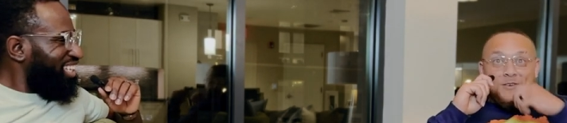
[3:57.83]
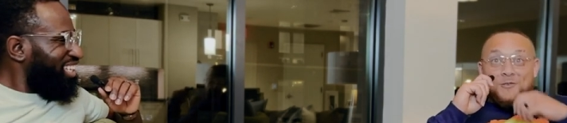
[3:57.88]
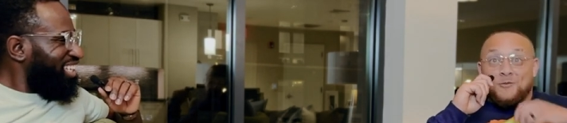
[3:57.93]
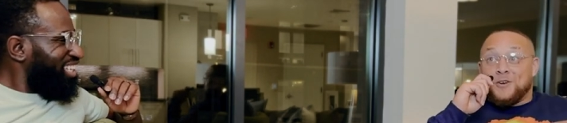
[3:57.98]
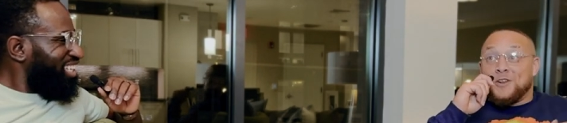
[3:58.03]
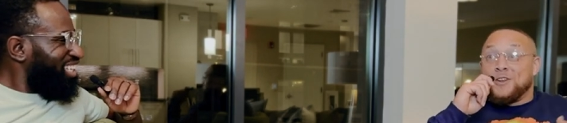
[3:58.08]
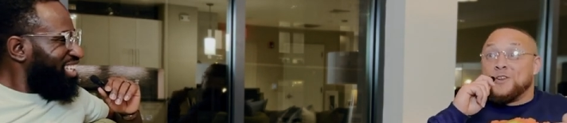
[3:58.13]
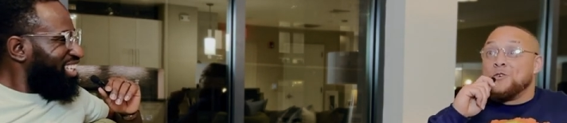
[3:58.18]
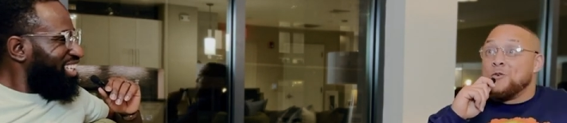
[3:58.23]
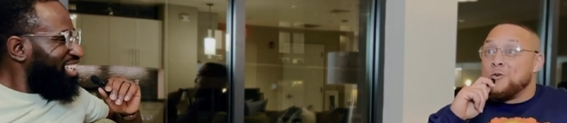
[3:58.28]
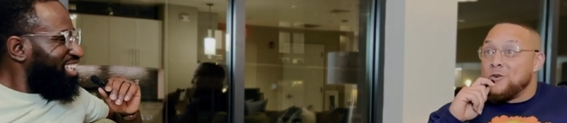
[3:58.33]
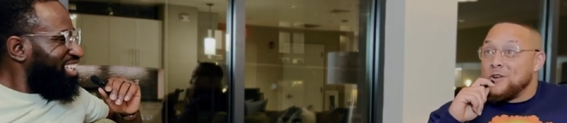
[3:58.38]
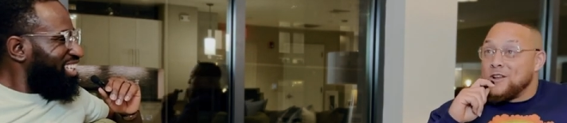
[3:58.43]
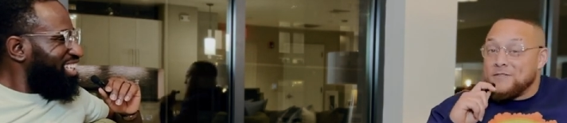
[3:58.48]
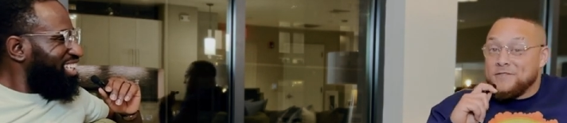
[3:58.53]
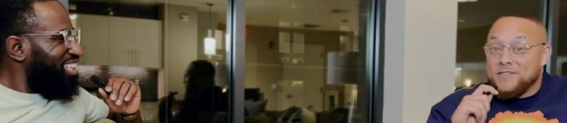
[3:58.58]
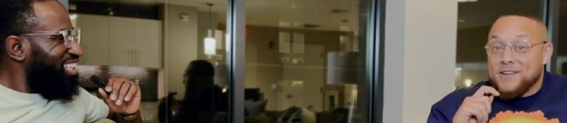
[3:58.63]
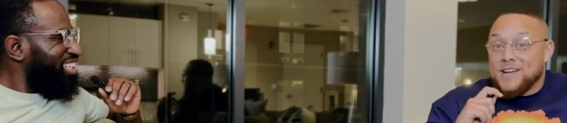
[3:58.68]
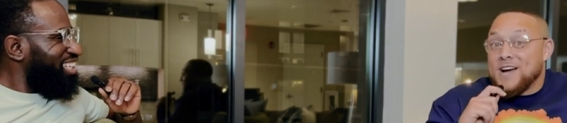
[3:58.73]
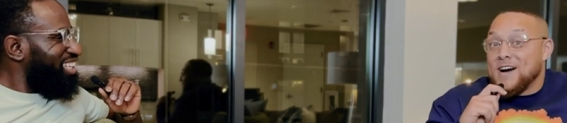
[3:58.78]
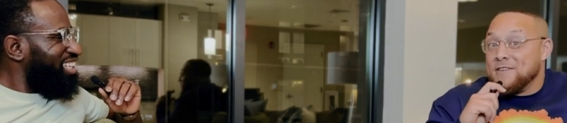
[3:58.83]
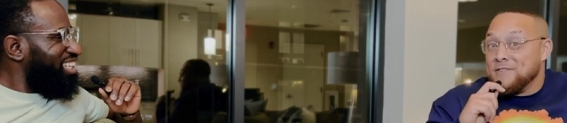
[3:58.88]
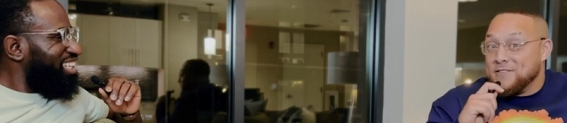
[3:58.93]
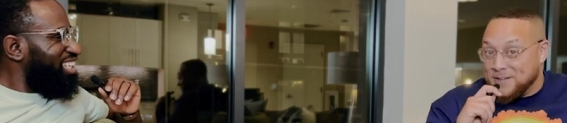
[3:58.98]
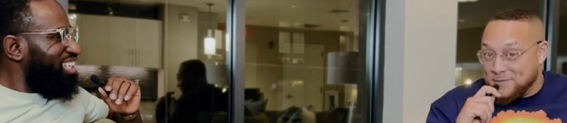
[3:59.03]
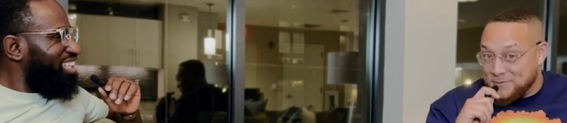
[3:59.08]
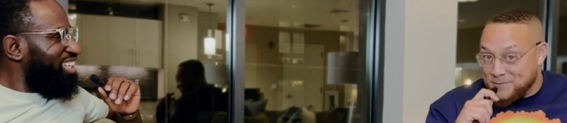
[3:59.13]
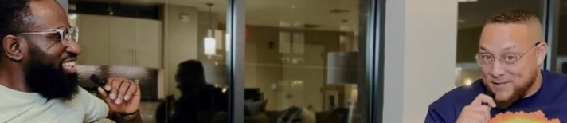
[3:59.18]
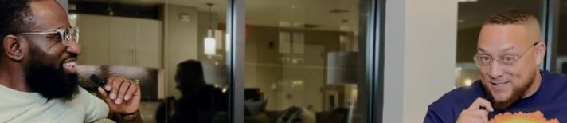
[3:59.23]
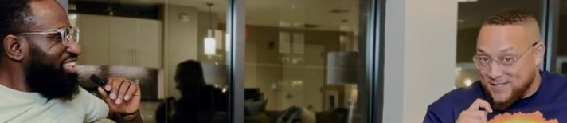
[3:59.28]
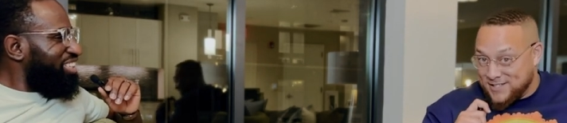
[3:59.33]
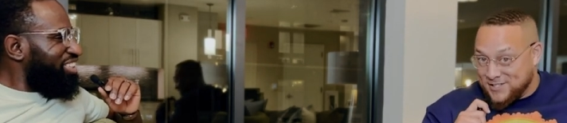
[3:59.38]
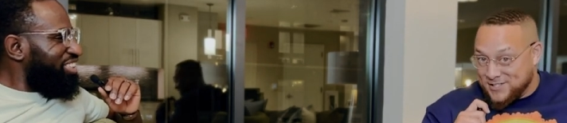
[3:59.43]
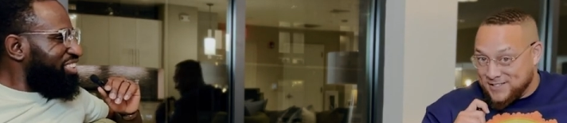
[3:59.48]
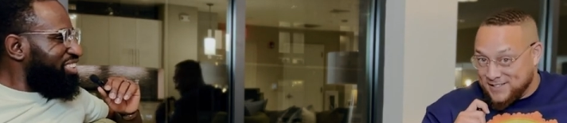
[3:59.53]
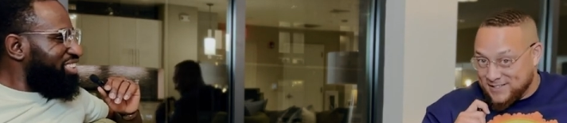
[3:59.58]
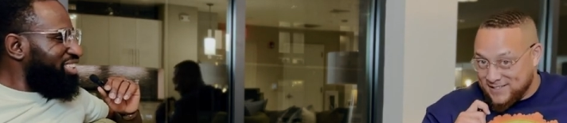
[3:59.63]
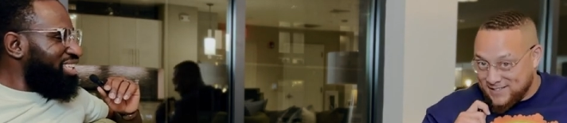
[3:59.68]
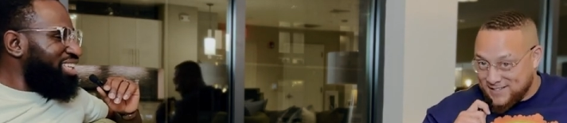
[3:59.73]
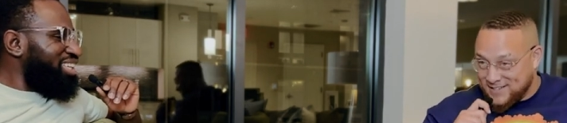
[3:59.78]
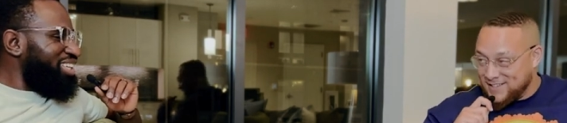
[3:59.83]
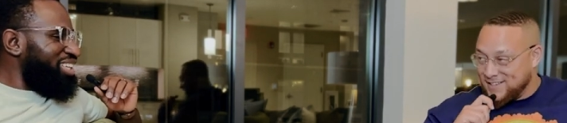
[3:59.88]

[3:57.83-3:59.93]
Speaker 1: renewal of the covenant positions